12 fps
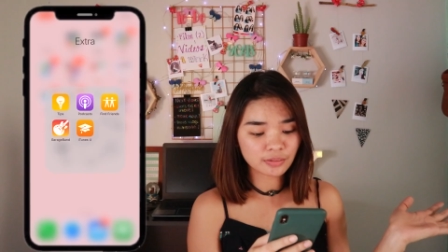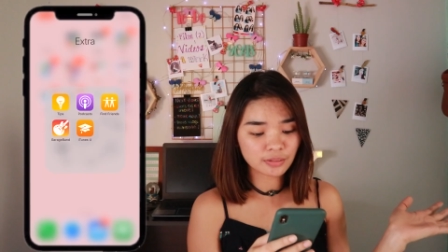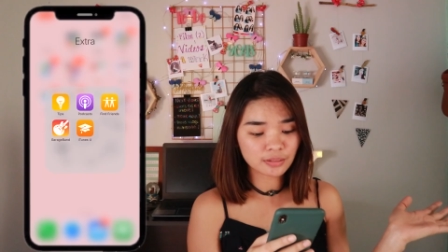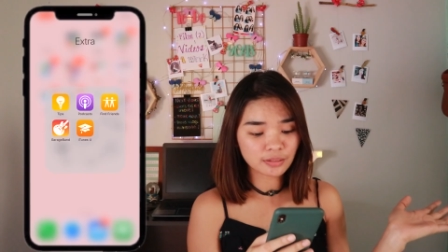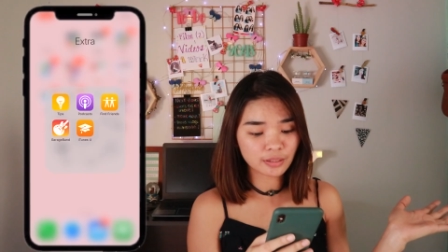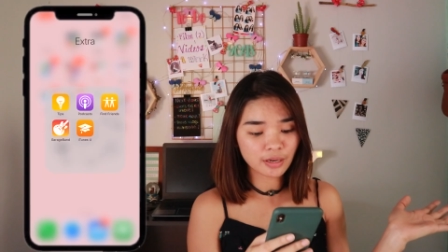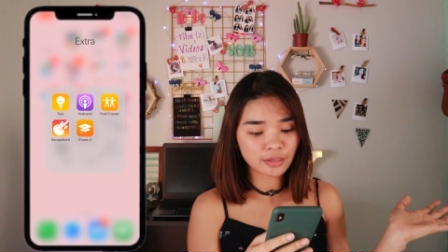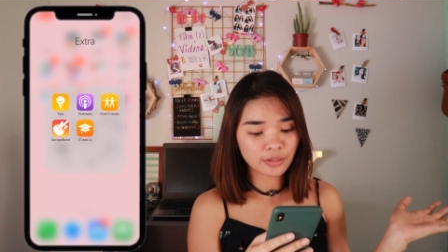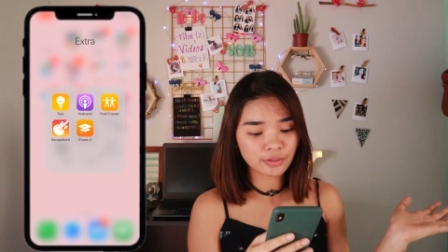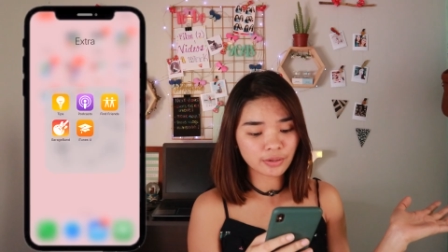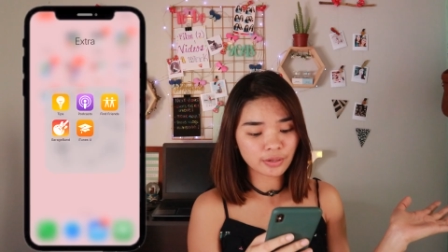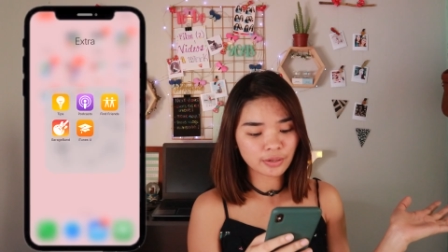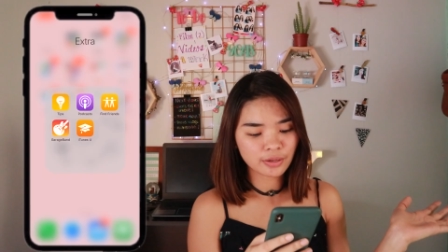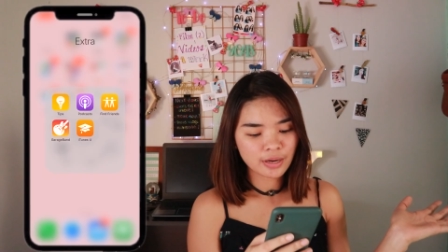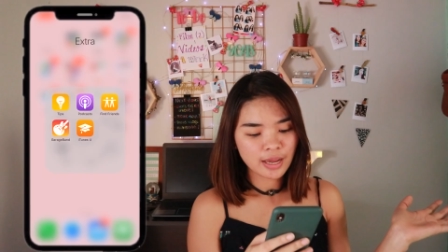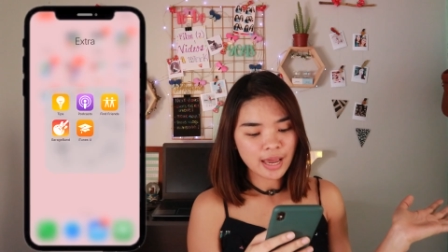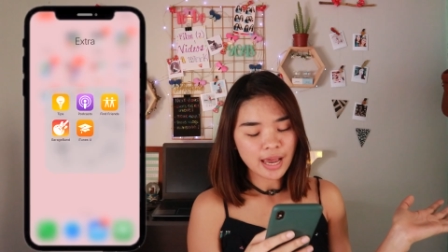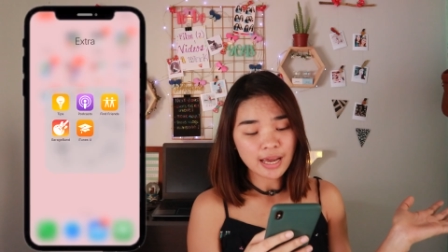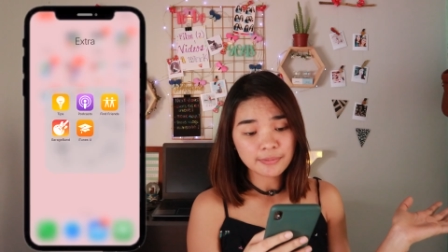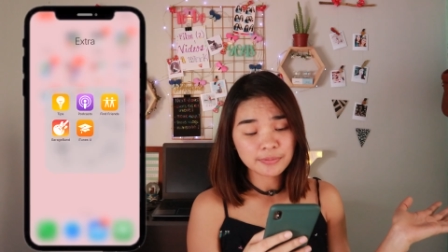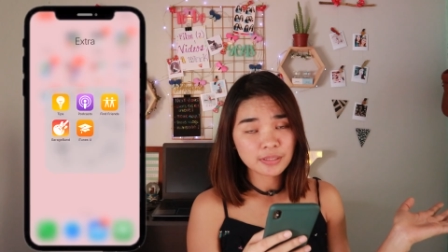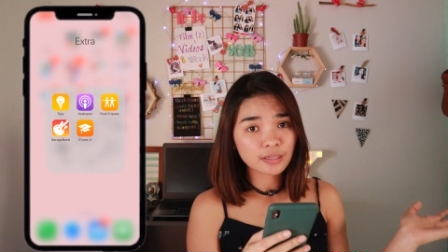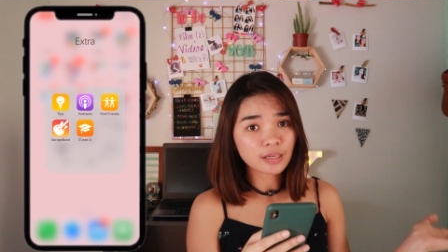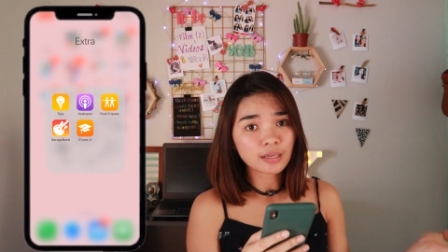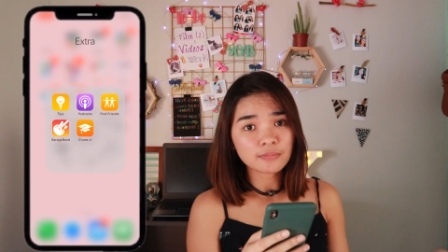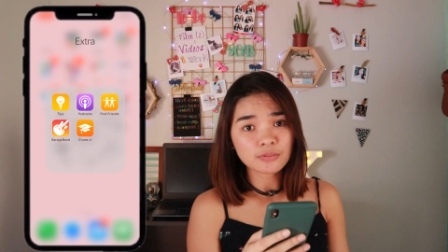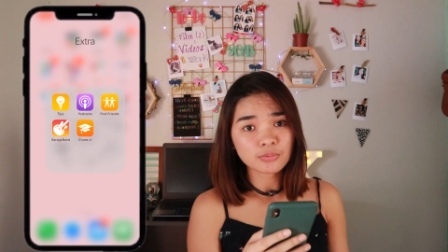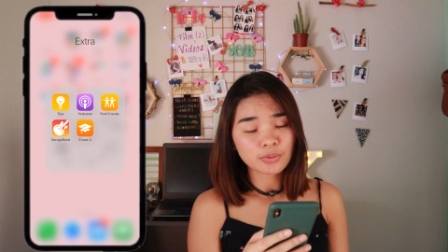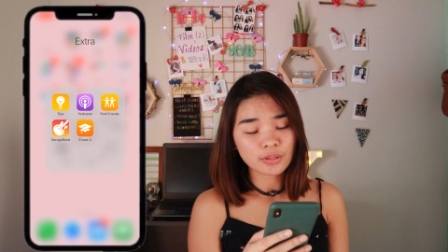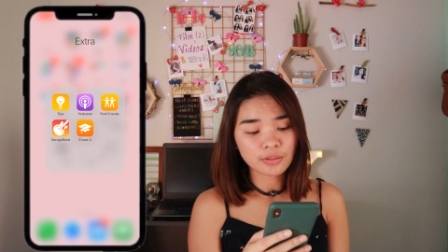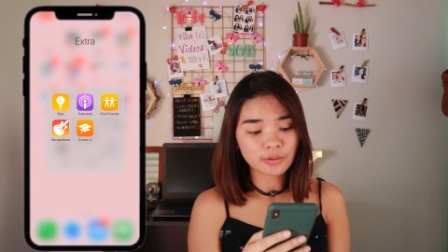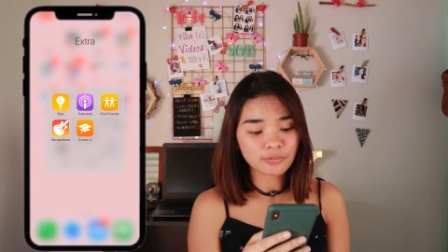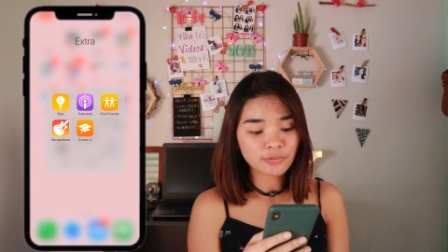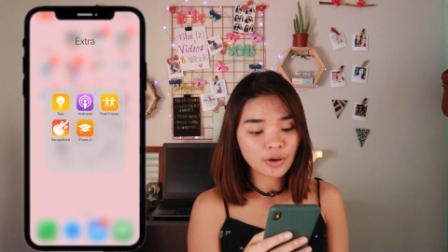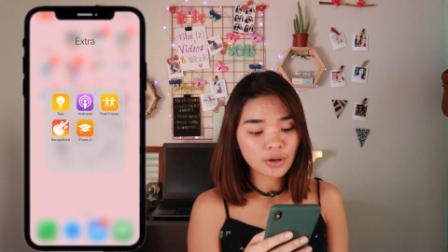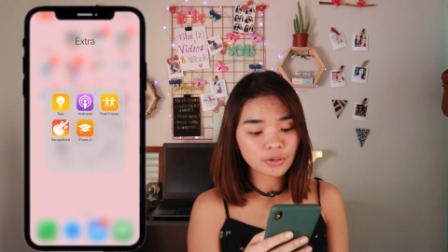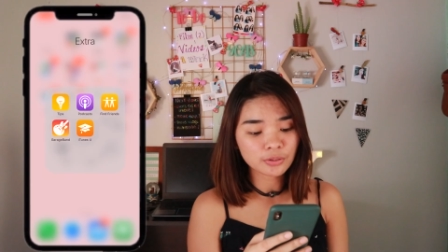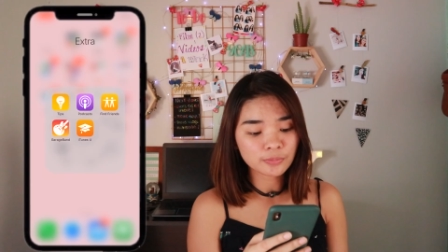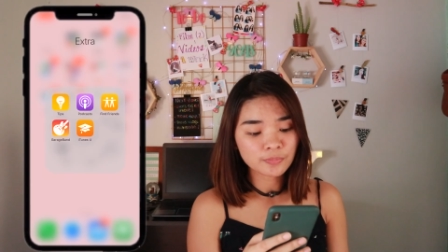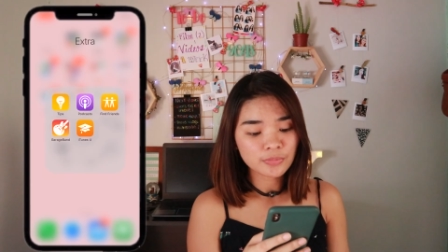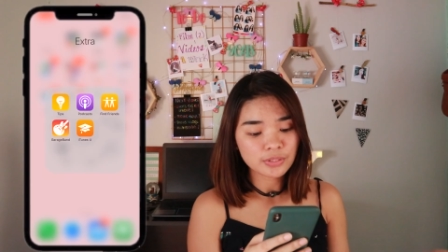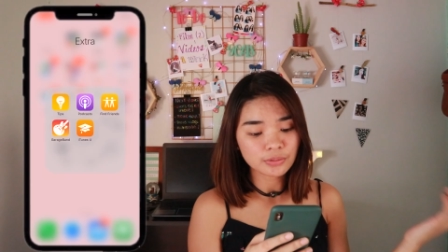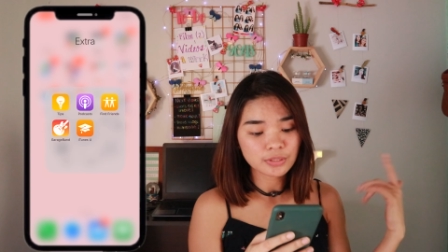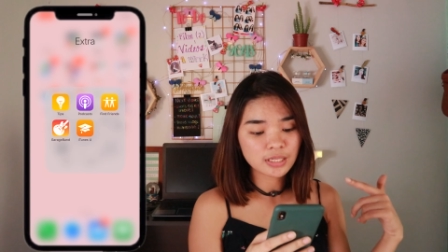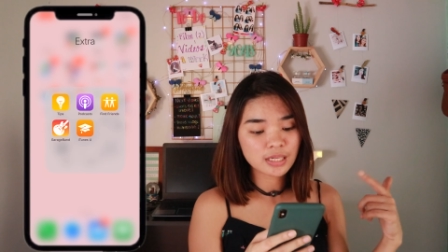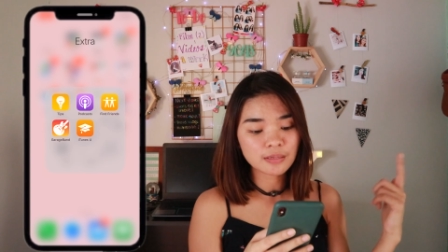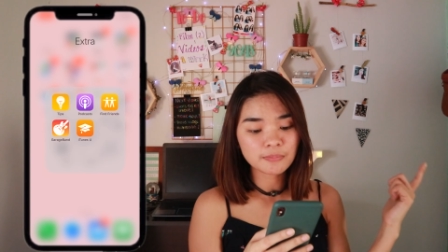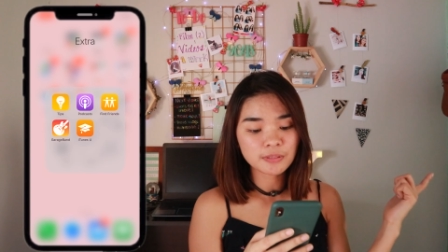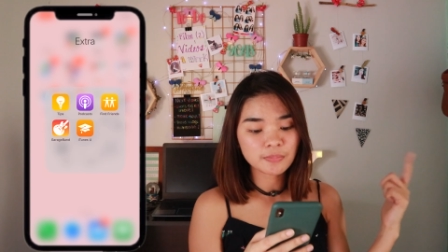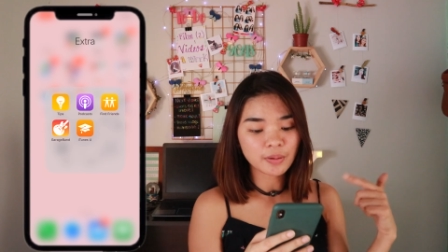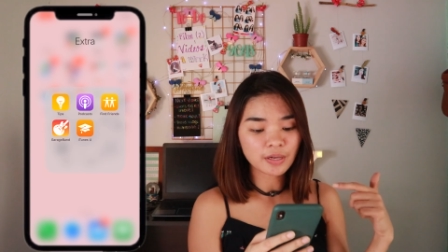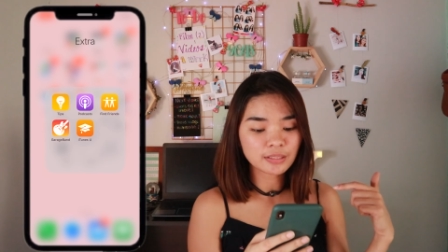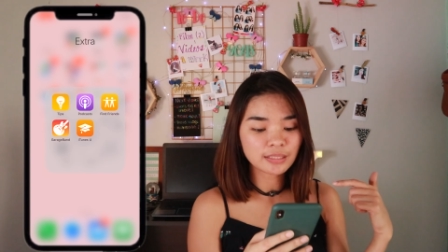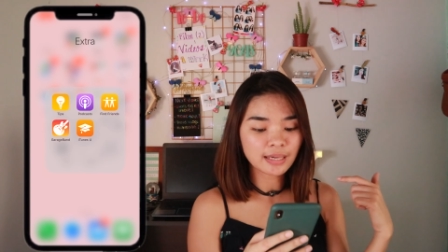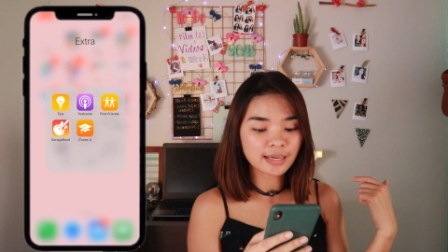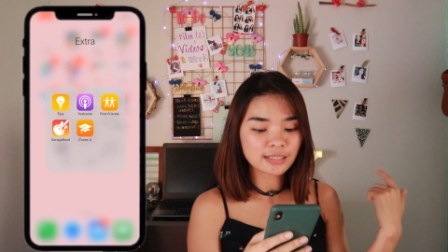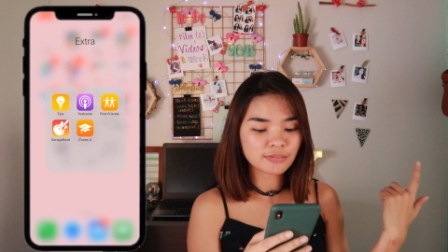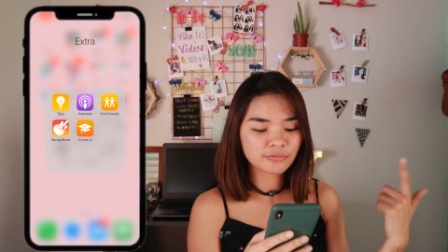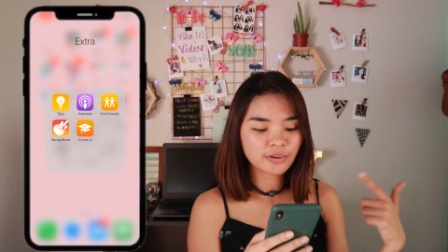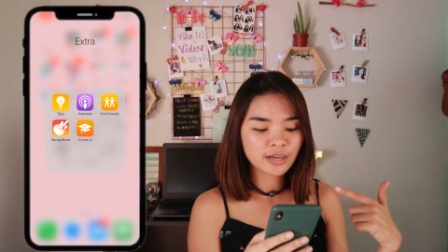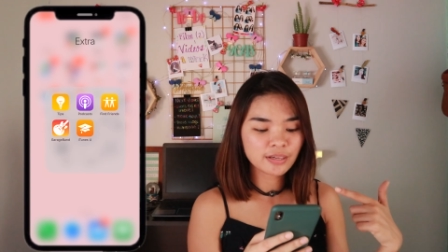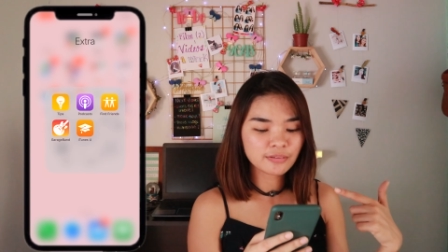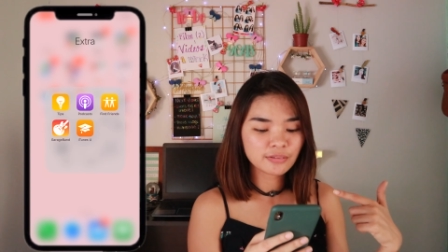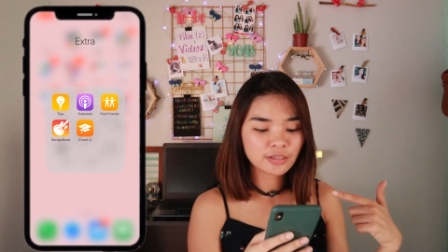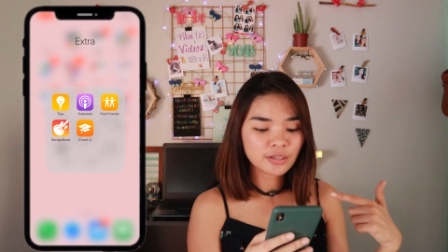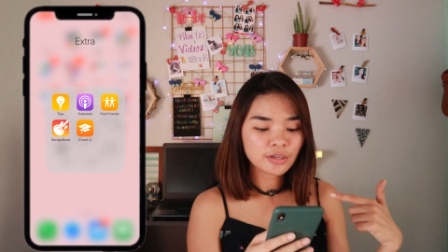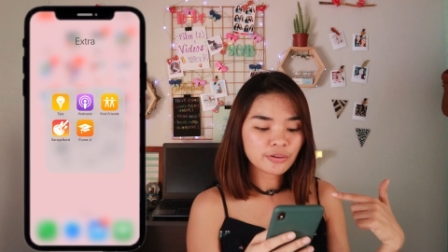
So these are another apps that comes with the phone, so tips, podcasts, find,